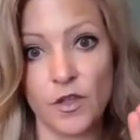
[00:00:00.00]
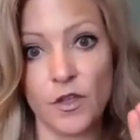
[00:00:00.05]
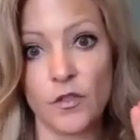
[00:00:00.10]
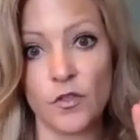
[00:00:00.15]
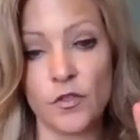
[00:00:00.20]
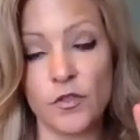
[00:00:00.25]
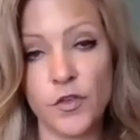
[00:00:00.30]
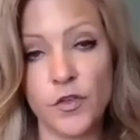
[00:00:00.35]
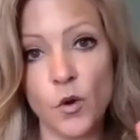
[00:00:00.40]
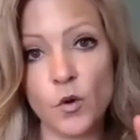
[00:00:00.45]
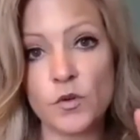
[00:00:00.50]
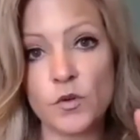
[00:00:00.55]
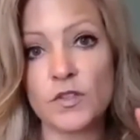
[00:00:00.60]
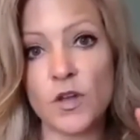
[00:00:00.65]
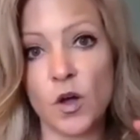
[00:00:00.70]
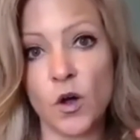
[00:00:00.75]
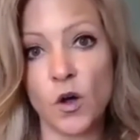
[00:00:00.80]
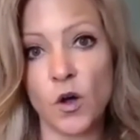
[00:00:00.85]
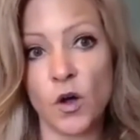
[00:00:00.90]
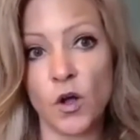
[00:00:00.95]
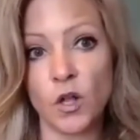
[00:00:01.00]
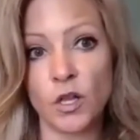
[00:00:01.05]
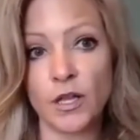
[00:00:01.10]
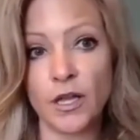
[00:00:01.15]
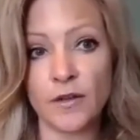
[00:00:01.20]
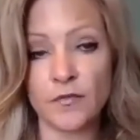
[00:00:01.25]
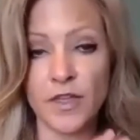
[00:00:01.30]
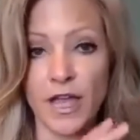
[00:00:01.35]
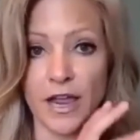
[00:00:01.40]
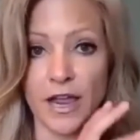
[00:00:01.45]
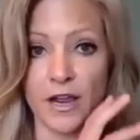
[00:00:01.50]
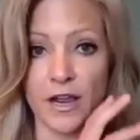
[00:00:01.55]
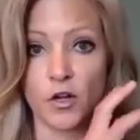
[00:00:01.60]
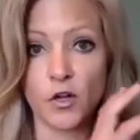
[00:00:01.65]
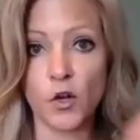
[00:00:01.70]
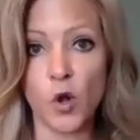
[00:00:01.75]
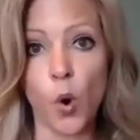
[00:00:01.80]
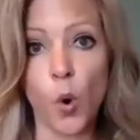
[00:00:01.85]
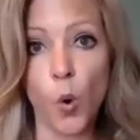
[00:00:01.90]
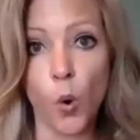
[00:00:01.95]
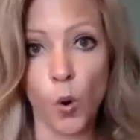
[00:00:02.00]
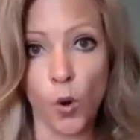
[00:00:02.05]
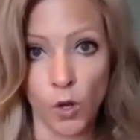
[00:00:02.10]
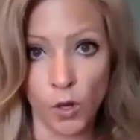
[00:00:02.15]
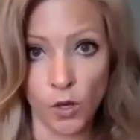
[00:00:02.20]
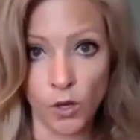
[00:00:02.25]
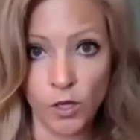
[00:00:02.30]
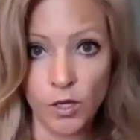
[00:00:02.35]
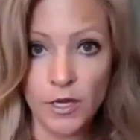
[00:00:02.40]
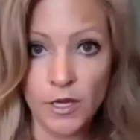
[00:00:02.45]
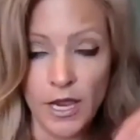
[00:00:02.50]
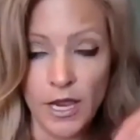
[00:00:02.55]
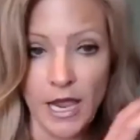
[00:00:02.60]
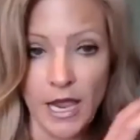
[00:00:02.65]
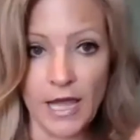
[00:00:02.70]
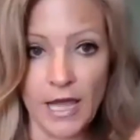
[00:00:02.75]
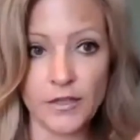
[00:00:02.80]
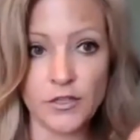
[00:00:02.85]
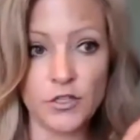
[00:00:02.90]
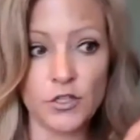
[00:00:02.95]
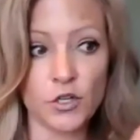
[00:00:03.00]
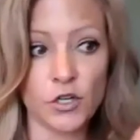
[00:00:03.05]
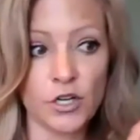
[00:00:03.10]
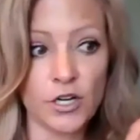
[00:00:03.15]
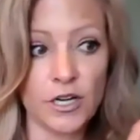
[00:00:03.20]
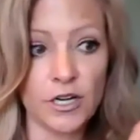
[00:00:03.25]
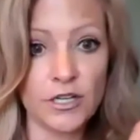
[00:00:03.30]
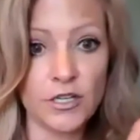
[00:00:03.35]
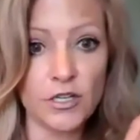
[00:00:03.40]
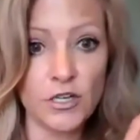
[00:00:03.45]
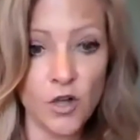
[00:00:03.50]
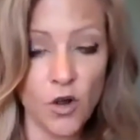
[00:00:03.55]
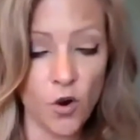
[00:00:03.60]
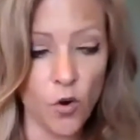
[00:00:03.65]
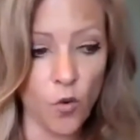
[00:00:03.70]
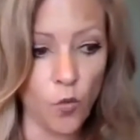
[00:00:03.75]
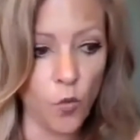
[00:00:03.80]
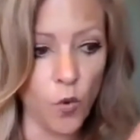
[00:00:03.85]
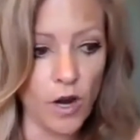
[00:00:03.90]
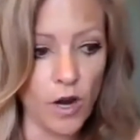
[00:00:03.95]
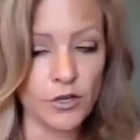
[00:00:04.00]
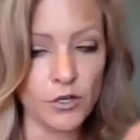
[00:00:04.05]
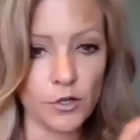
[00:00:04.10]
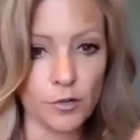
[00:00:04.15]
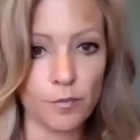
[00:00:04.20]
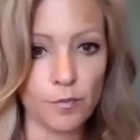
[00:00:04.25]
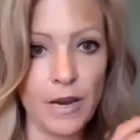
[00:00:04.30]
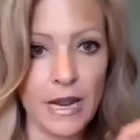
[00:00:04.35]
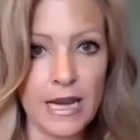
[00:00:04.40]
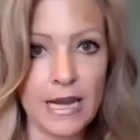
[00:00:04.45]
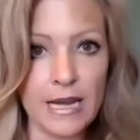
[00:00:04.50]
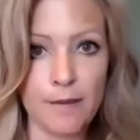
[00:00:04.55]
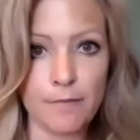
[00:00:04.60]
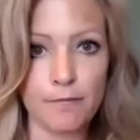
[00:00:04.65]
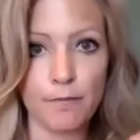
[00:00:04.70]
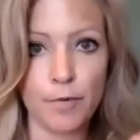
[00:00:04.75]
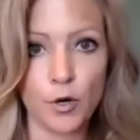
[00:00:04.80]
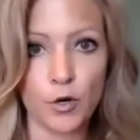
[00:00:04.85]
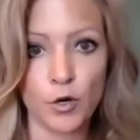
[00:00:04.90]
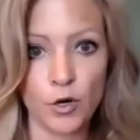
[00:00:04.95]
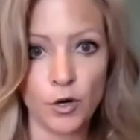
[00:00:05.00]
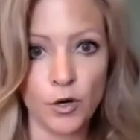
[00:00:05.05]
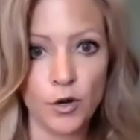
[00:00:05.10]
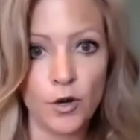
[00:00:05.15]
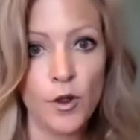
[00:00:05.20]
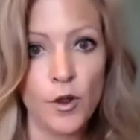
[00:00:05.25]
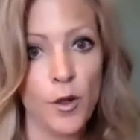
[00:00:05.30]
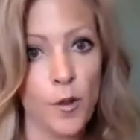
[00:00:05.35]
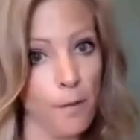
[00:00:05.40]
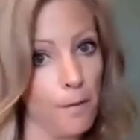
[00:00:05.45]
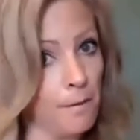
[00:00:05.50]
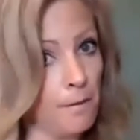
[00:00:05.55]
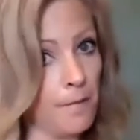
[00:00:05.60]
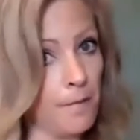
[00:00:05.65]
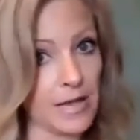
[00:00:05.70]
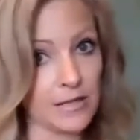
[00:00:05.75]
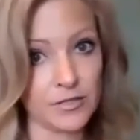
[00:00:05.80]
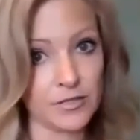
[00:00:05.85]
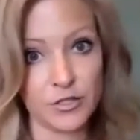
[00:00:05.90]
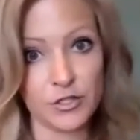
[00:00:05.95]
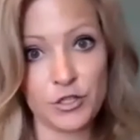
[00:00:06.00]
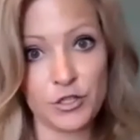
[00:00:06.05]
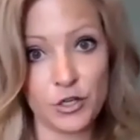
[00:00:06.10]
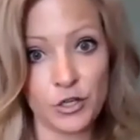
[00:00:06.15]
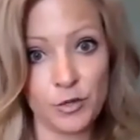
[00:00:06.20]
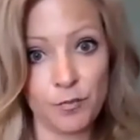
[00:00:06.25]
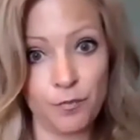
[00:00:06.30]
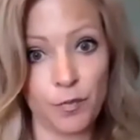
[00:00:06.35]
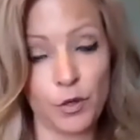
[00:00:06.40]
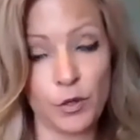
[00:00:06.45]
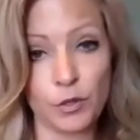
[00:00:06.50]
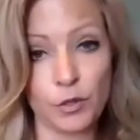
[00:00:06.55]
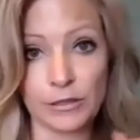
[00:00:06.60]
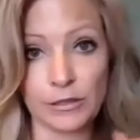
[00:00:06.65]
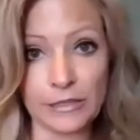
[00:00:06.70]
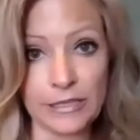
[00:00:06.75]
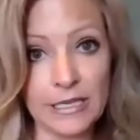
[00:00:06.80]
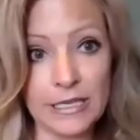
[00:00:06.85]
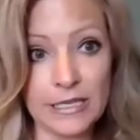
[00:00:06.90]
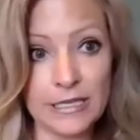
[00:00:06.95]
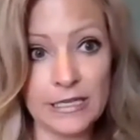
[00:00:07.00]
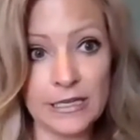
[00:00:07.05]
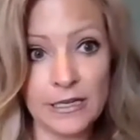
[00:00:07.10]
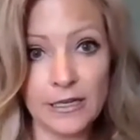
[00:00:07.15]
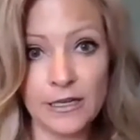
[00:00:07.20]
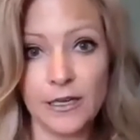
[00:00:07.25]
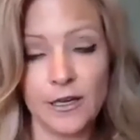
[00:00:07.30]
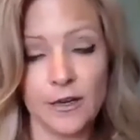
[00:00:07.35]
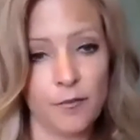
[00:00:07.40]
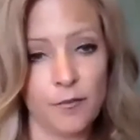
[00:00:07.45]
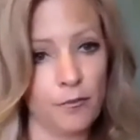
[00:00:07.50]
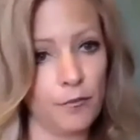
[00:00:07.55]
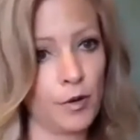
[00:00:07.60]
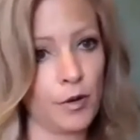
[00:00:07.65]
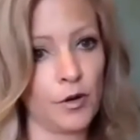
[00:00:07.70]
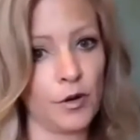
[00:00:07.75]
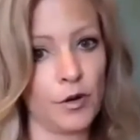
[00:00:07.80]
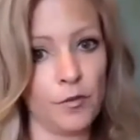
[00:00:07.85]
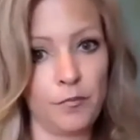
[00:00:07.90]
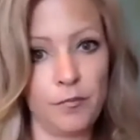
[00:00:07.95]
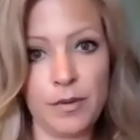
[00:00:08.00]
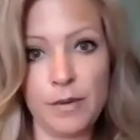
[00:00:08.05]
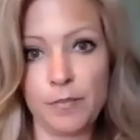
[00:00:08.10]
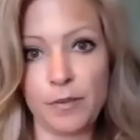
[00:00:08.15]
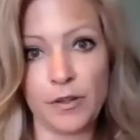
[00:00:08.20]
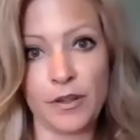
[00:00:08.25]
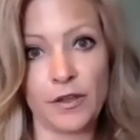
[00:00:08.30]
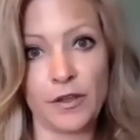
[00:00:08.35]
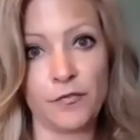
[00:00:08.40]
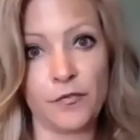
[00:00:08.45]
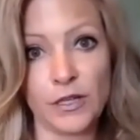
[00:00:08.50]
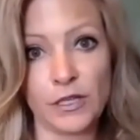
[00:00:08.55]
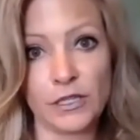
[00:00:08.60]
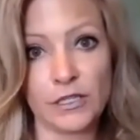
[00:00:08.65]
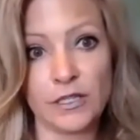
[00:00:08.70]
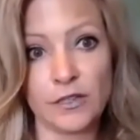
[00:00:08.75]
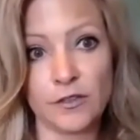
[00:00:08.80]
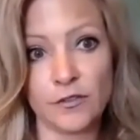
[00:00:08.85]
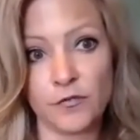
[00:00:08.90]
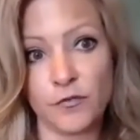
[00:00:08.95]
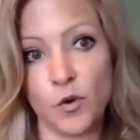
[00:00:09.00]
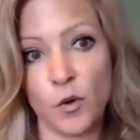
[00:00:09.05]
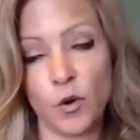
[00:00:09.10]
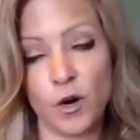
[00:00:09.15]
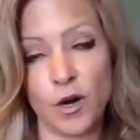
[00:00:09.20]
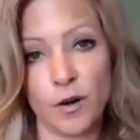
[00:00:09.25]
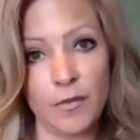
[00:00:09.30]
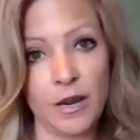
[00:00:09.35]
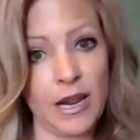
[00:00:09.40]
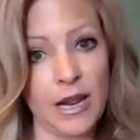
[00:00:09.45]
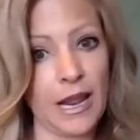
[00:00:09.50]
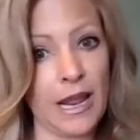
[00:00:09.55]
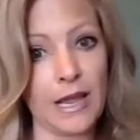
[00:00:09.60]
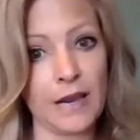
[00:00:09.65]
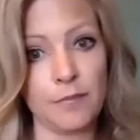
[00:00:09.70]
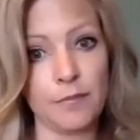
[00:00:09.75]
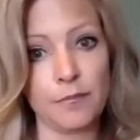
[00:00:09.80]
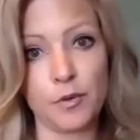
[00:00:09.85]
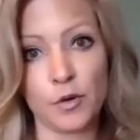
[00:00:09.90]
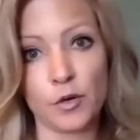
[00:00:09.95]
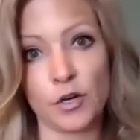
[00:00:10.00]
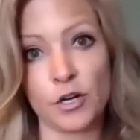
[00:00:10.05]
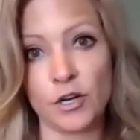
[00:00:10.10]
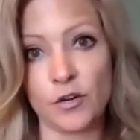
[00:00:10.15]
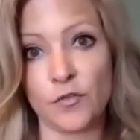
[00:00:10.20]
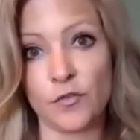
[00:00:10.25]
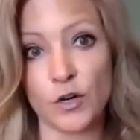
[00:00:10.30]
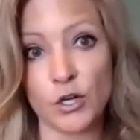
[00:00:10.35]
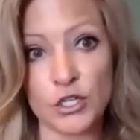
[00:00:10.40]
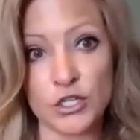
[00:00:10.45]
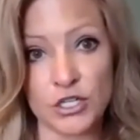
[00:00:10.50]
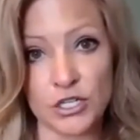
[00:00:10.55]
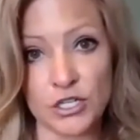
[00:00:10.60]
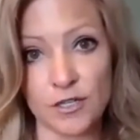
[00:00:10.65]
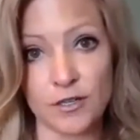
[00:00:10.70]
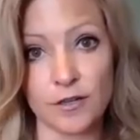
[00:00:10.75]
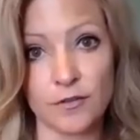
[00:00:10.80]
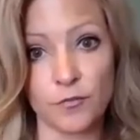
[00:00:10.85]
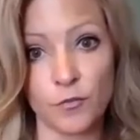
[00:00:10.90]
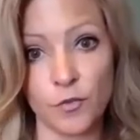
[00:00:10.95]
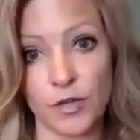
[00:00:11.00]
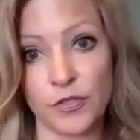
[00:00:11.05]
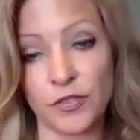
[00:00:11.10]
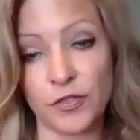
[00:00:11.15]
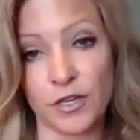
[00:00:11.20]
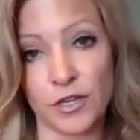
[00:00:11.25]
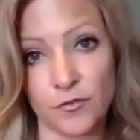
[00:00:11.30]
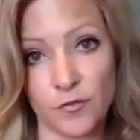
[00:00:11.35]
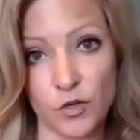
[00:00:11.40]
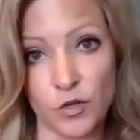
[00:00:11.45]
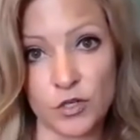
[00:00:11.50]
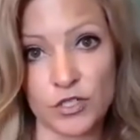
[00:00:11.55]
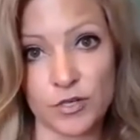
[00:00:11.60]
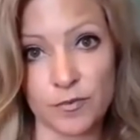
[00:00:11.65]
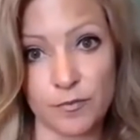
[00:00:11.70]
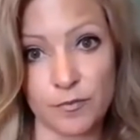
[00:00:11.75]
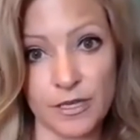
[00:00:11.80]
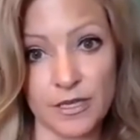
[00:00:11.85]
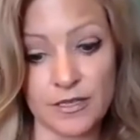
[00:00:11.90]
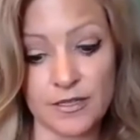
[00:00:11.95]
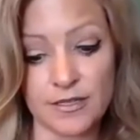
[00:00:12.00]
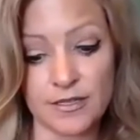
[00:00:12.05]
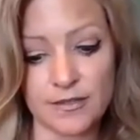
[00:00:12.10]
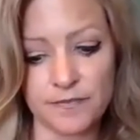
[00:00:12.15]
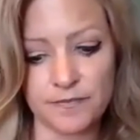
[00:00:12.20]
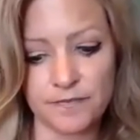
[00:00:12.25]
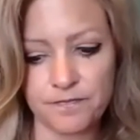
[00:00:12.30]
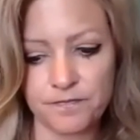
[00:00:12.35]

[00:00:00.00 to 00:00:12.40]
Those all have that goal, and you're going to know what you're paying per messenger, per lead, per people that fill in the form, and per conversion with the conversion piece.